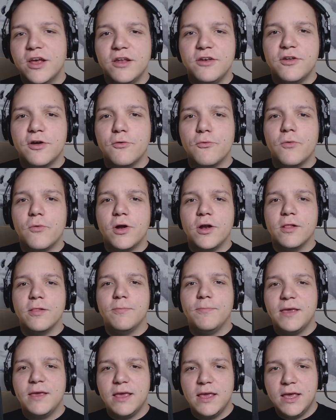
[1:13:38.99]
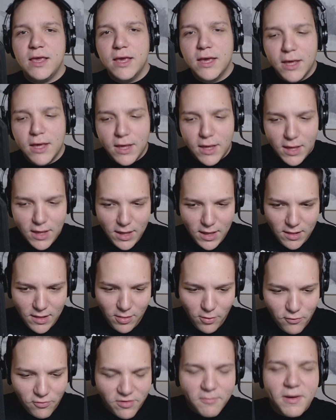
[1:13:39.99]
Don't want to be
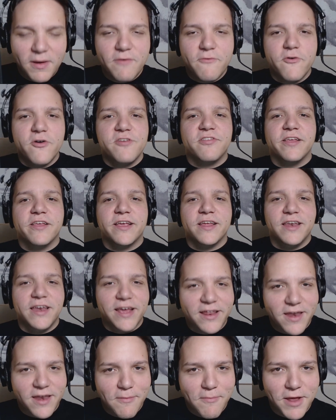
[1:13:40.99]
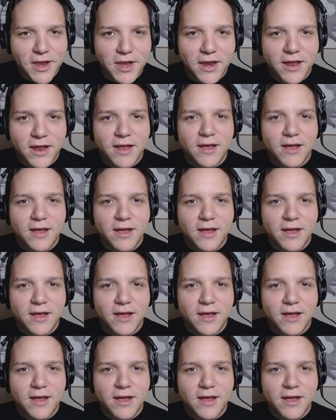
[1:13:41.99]
losing my voice like Nick Nimmin.